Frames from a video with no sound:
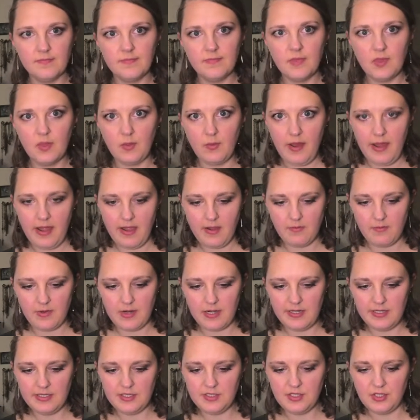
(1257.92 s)
the way I
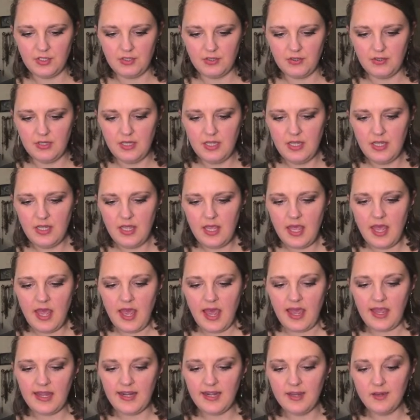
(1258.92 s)
wanted to.
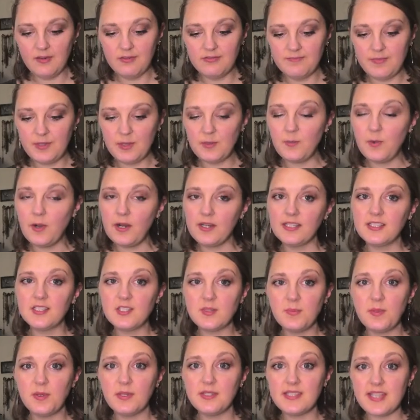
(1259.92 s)
And I've been wanting to
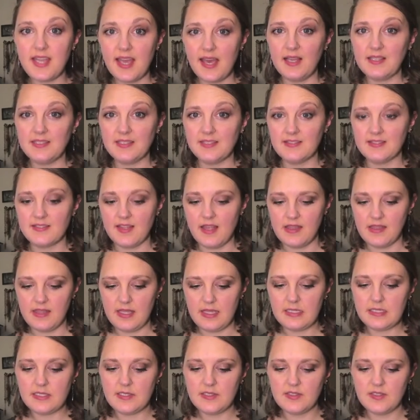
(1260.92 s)
put tassels on
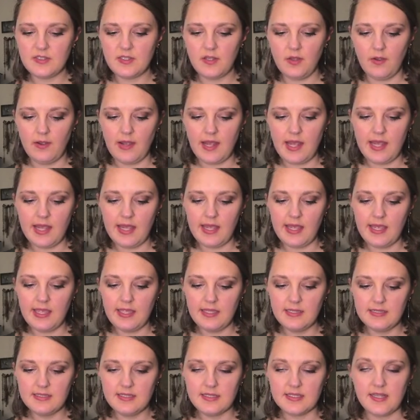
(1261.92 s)
this, so
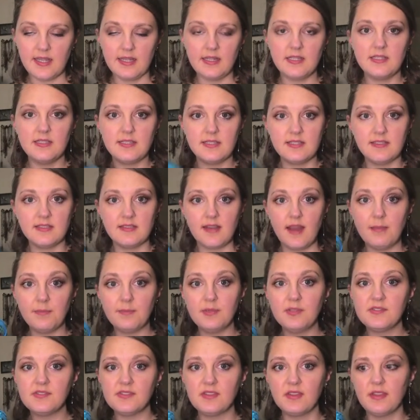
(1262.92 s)
I decided to stop
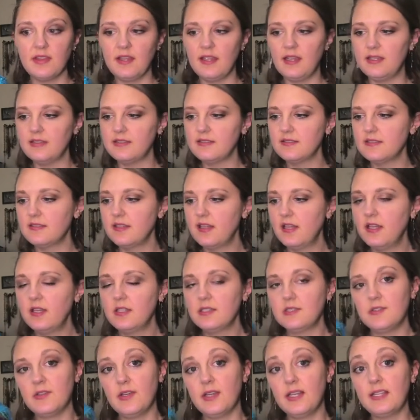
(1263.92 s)
using this
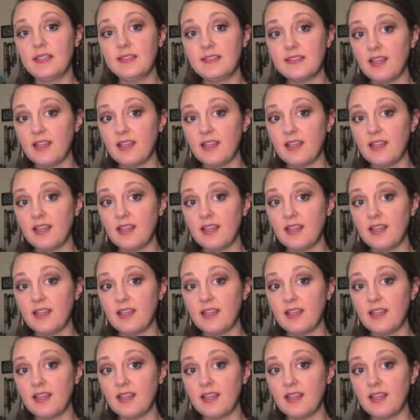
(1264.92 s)
so I could